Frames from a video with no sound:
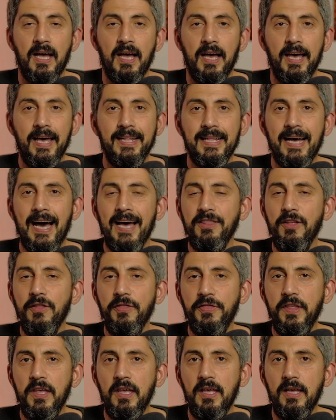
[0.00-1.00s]
And I
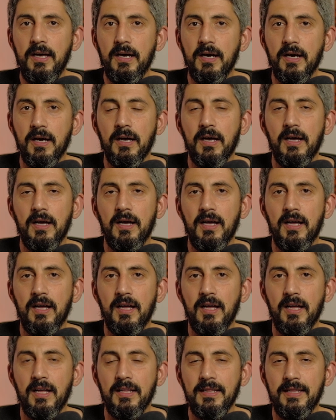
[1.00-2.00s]
don't think
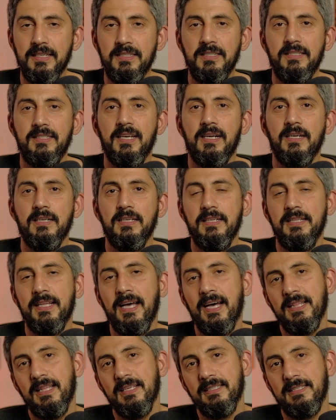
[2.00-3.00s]
necessarily
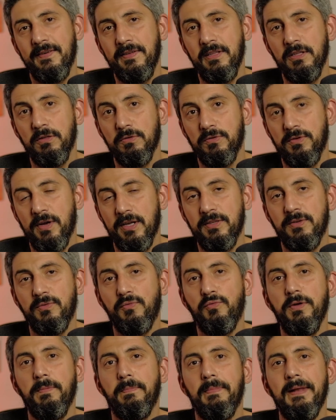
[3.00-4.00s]
that the 70 to 200
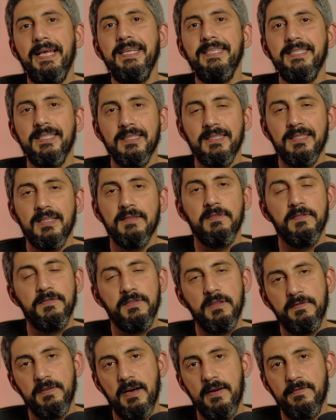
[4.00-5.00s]
replaces the
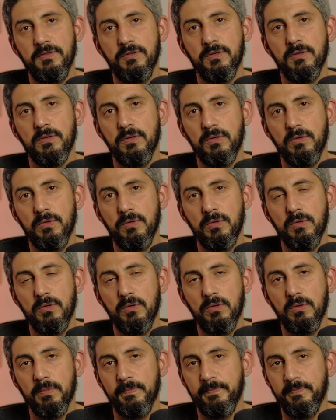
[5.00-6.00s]
55
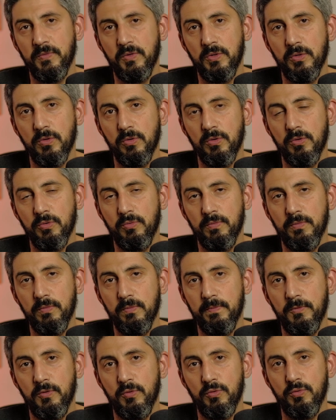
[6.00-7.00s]
to
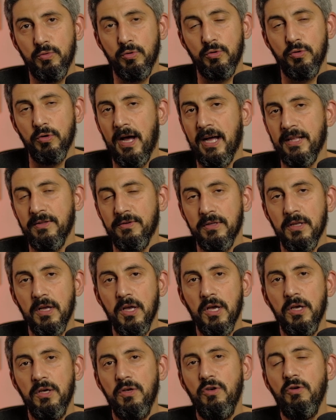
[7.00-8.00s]
200.
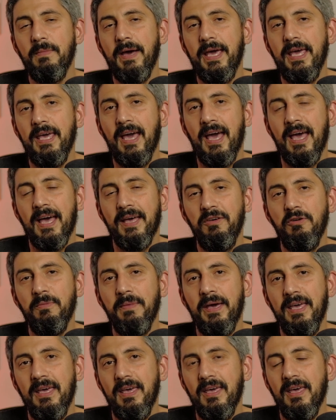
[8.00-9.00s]
You
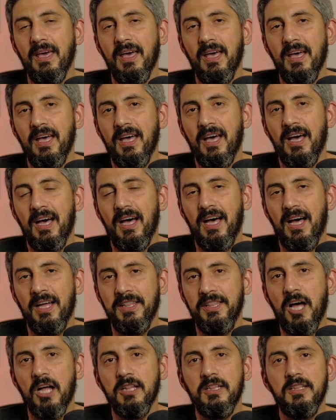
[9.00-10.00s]
may
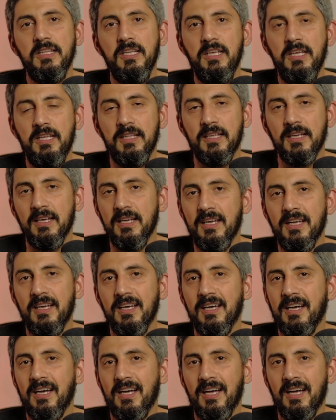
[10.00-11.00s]
not need
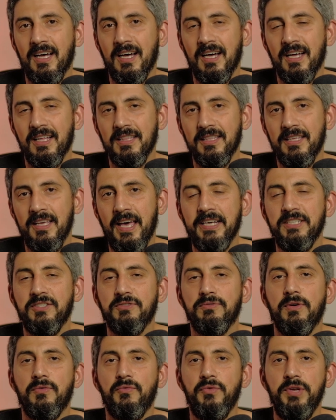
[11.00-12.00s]
the
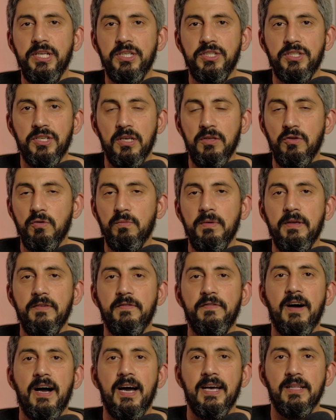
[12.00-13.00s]
extra reach, and you'll be
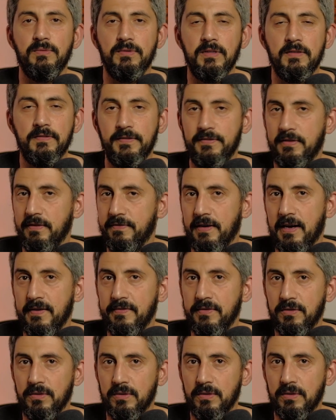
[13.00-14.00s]
fine with the
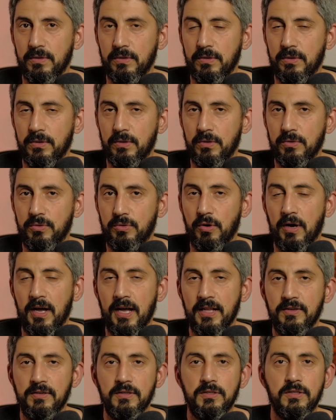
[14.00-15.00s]
55 to
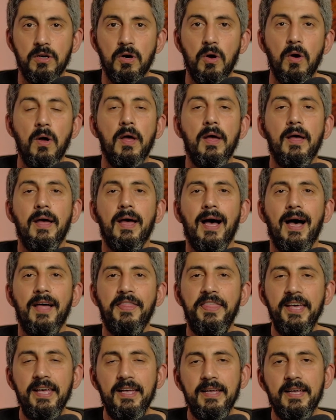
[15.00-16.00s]
200. So I
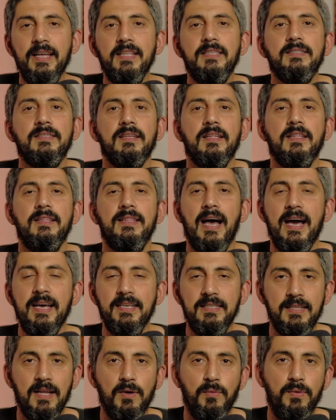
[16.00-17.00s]
think it's
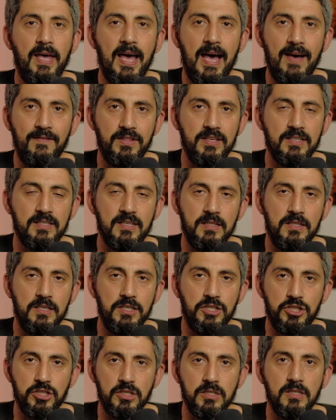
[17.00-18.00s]
nice that we have this
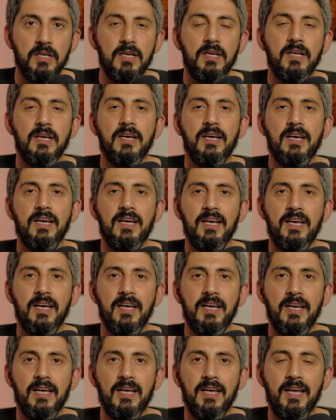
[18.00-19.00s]
addition,
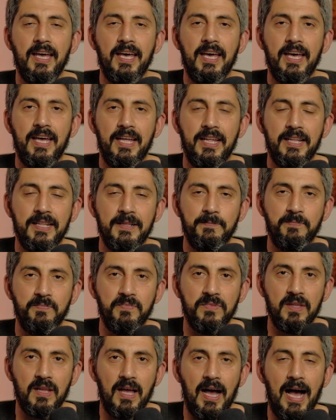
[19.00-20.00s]
and
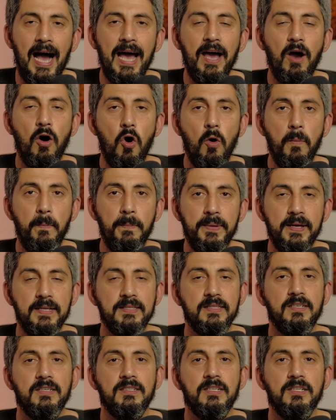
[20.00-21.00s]
I hope
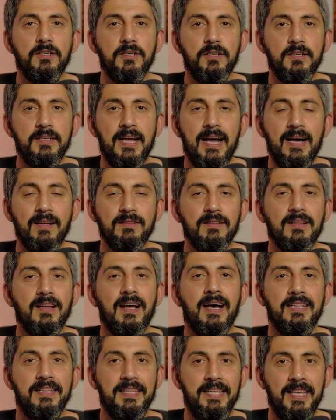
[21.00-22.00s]
it's gonna turn out
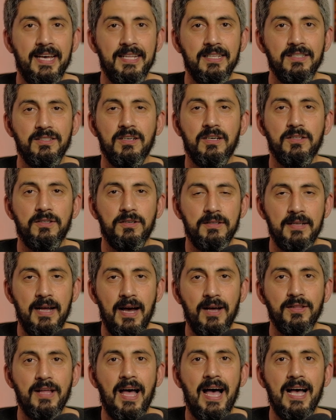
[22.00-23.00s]
at the end. It's gonna turn
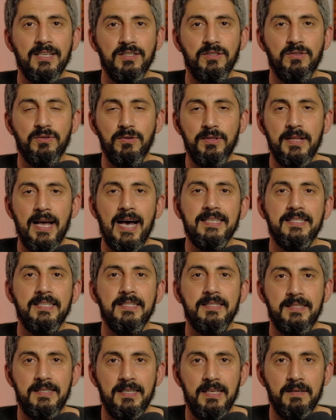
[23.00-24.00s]
out as good as
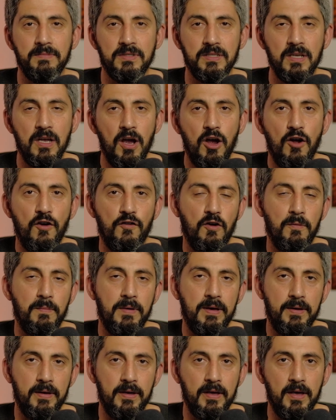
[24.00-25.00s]
it seems from
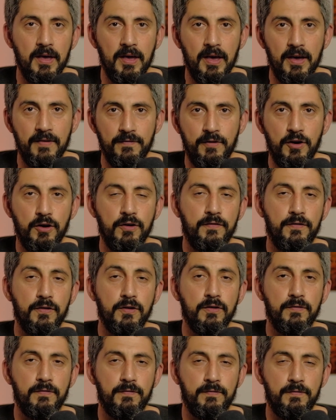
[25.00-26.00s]
my very
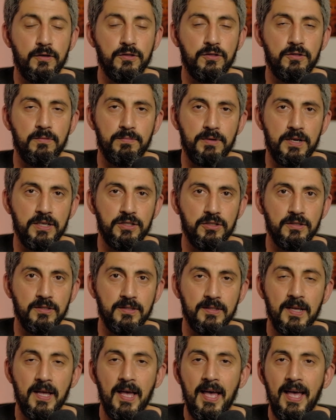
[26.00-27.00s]
first
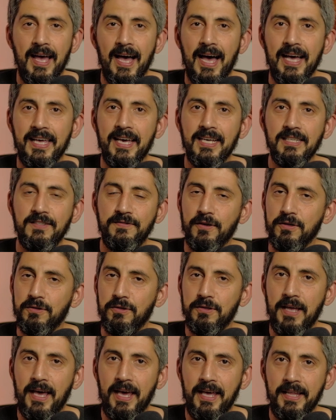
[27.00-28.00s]
impressions. I guess for
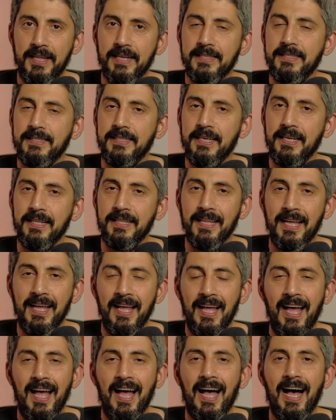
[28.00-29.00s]
today that's it.
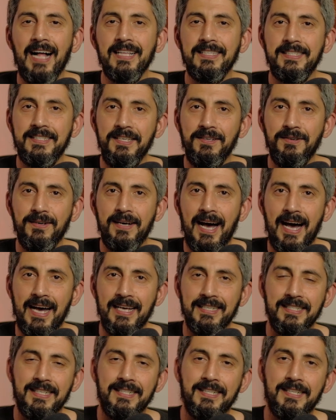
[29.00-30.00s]
I'll see you
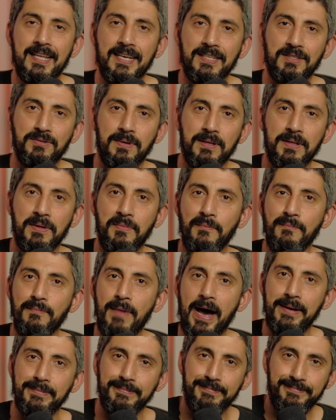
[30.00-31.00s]
guys in the next one.
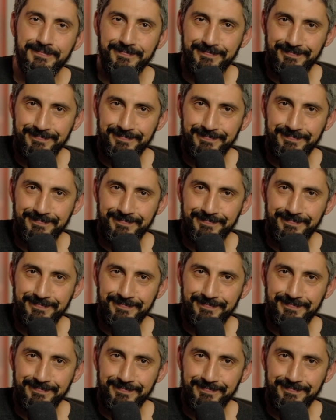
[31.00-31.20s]
Bye.